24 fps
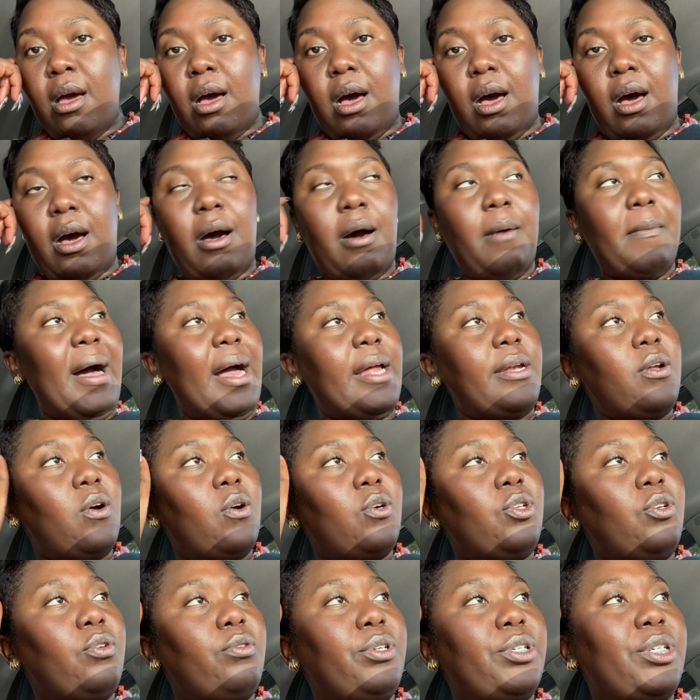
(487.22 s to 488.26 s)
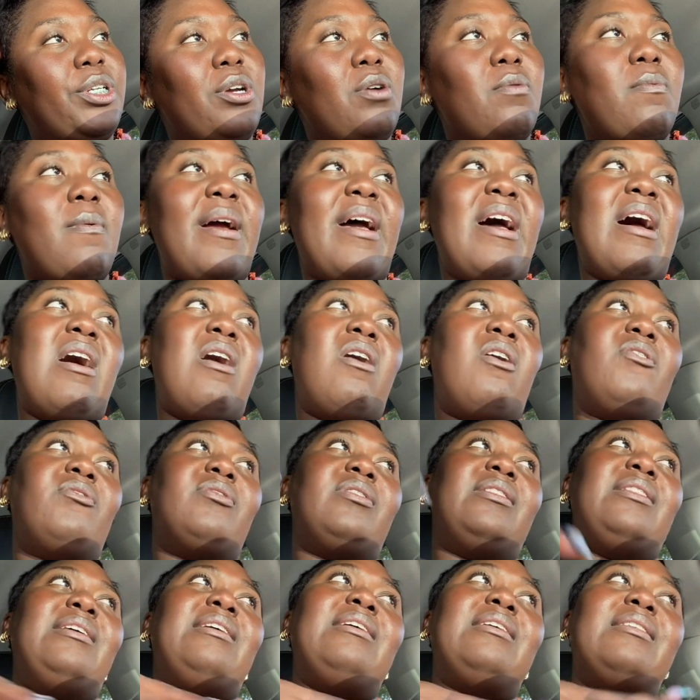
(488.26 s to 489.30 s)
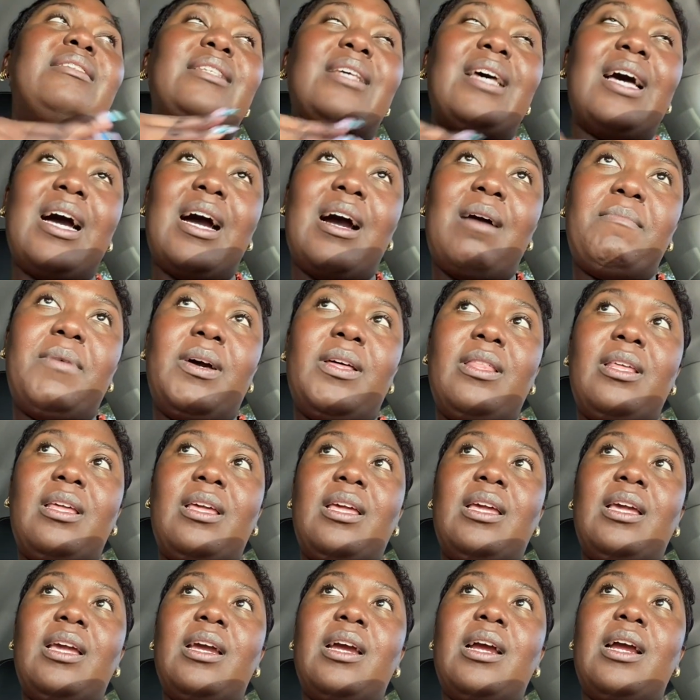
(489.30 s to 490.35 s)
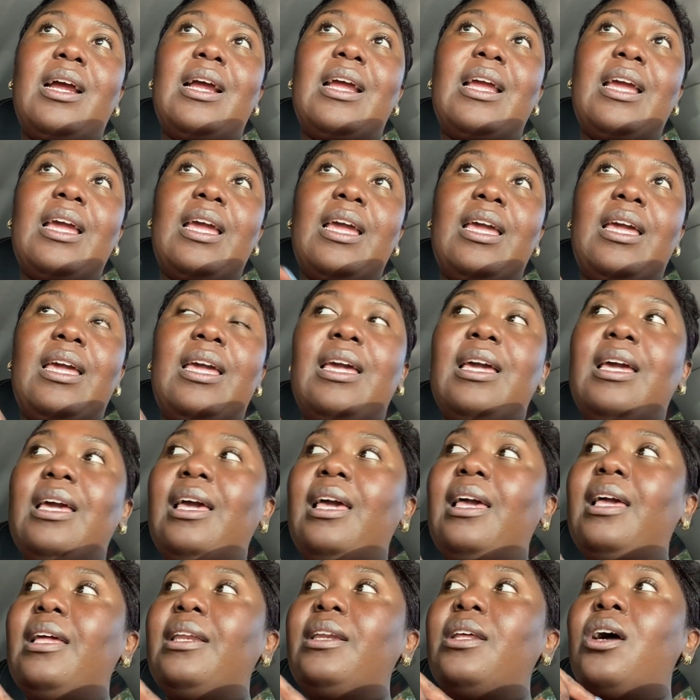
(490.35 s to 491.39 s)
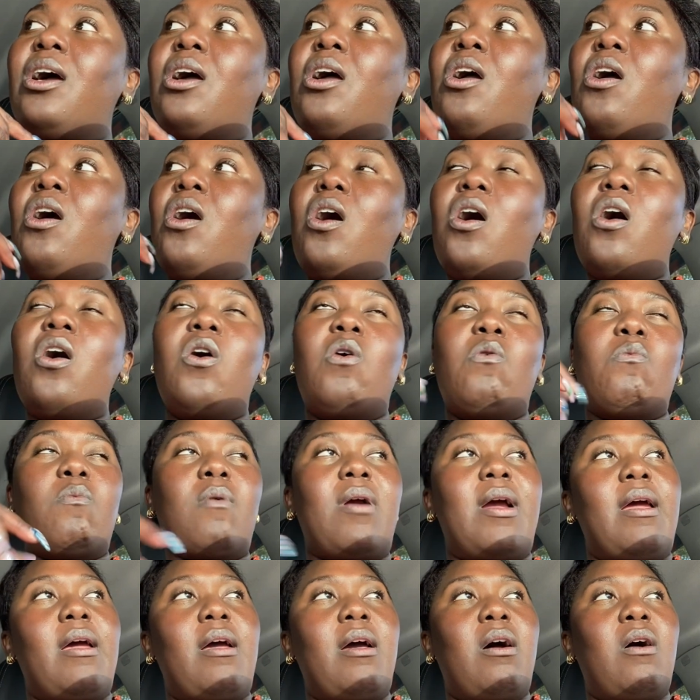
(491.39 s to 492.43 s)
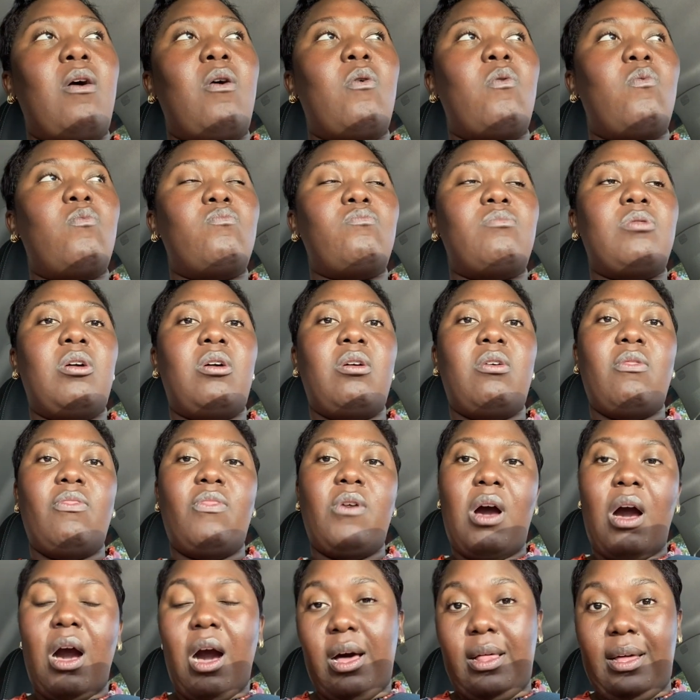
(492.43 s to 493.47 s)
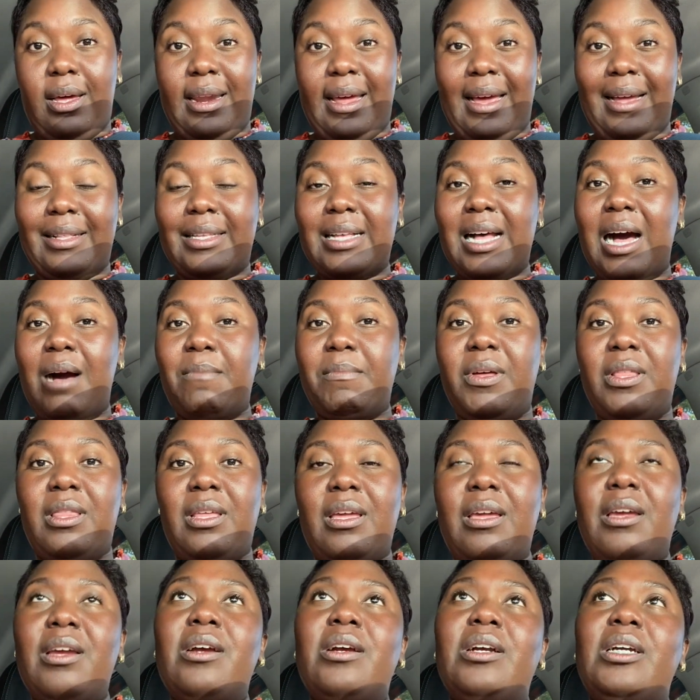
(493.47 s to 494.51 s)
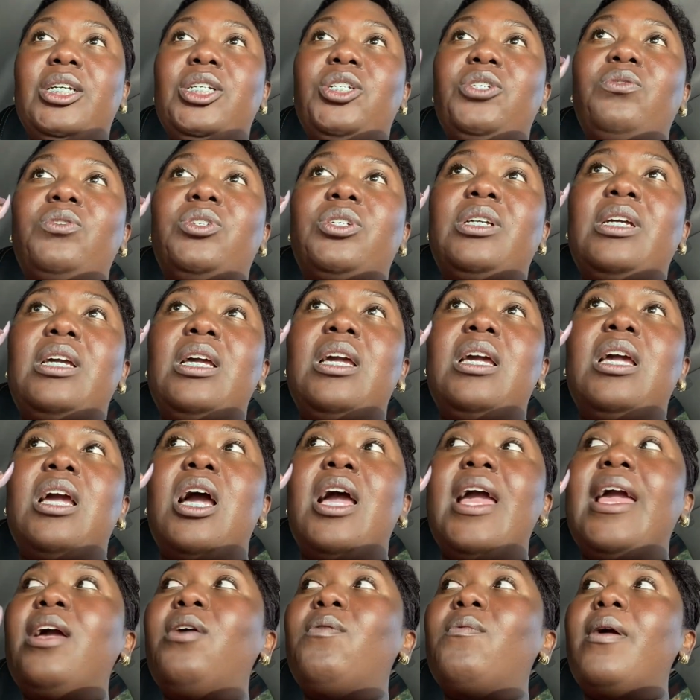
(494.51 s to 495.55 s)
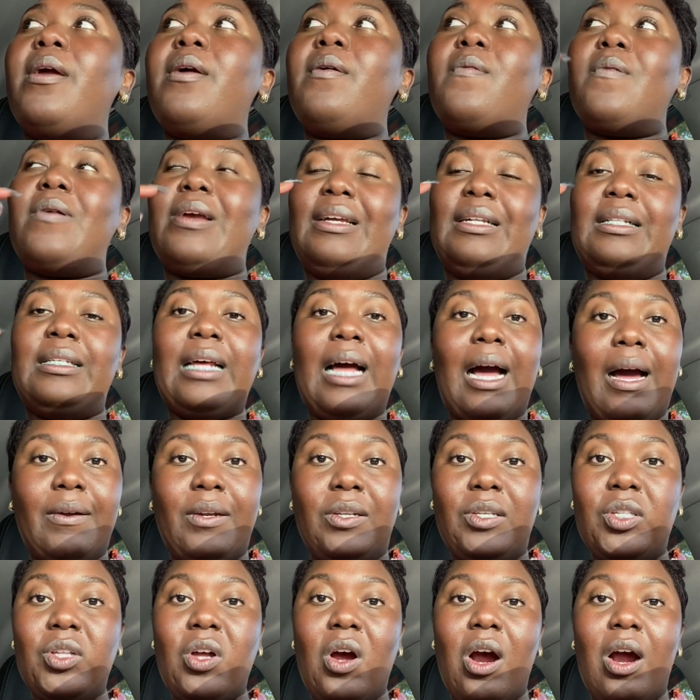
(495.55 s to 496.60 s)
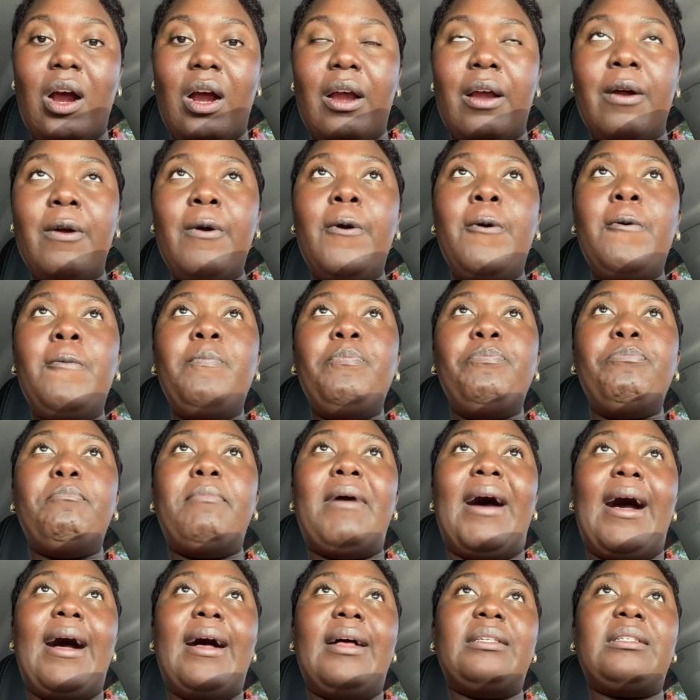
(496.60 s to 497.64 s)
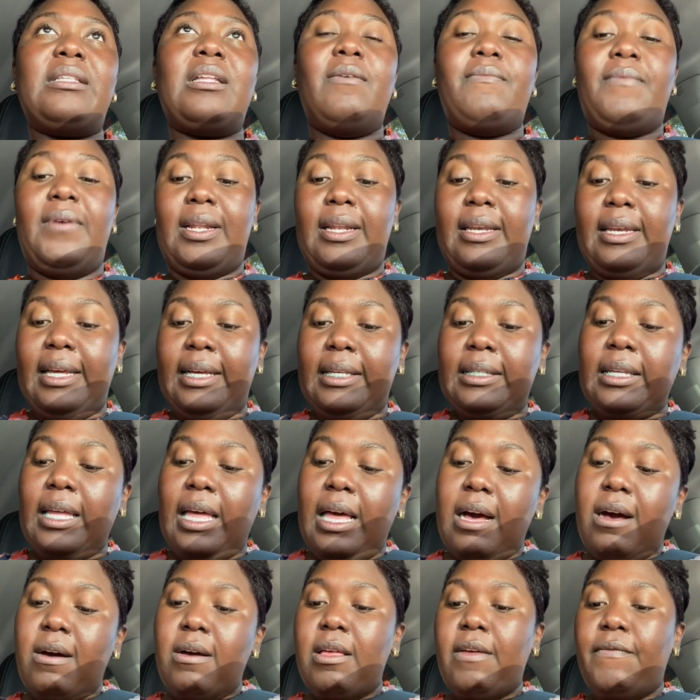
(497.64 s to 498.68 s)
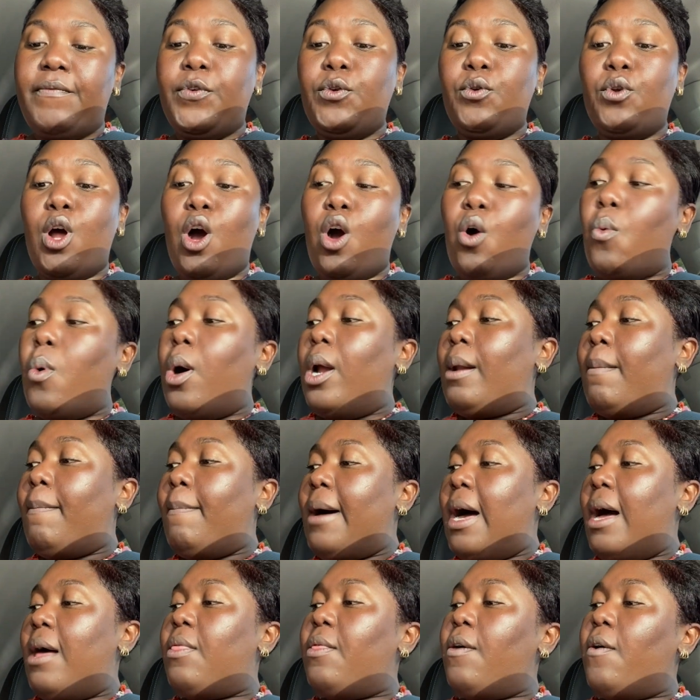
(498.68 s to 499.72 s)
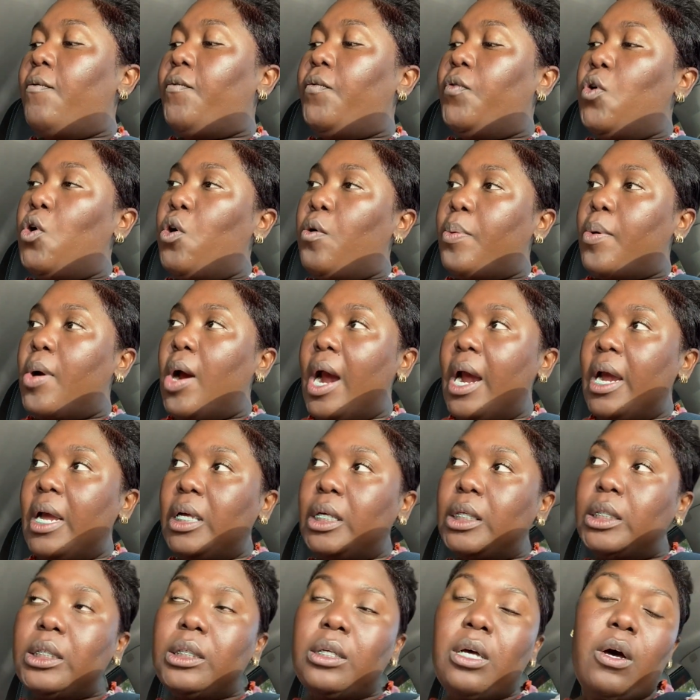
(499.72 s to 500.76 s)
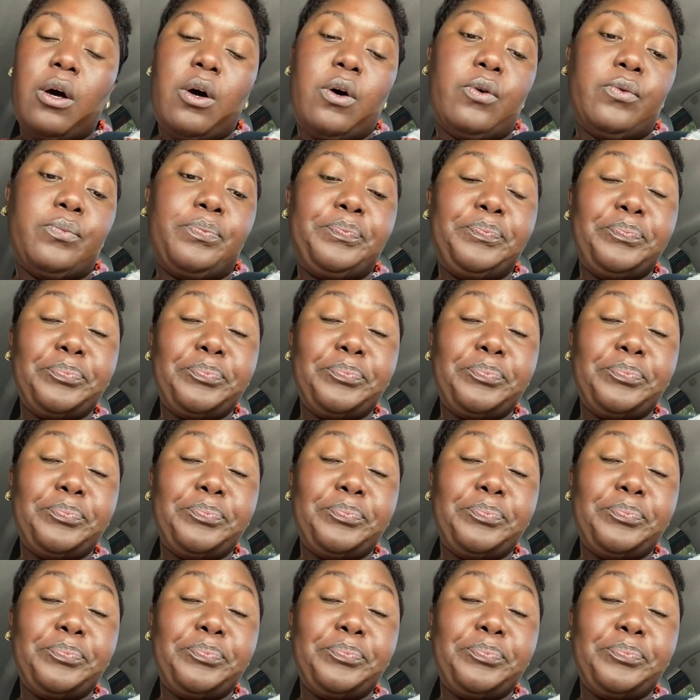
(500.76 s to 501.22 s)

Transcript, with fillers: Um, I know usually around this time of the year and around the holiday time of the year is usually a great, great time to start buying stuff at discount if you don't want to buy them full price. So